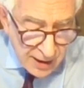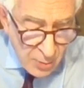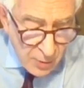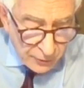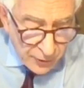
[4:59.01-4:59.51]

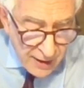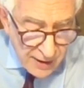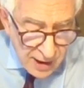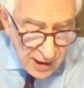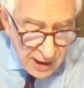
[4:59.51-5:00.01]
noble
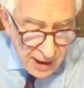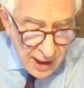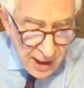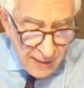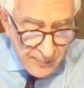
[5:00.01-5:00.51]
friend,
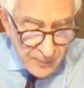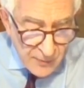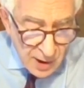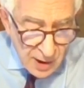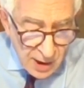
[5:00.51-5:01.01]

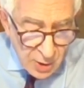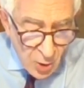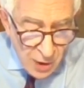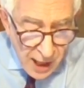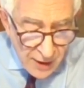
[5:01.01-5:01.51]

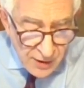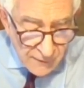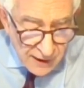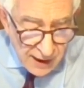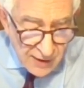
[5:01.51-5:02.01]
Lord Hunt of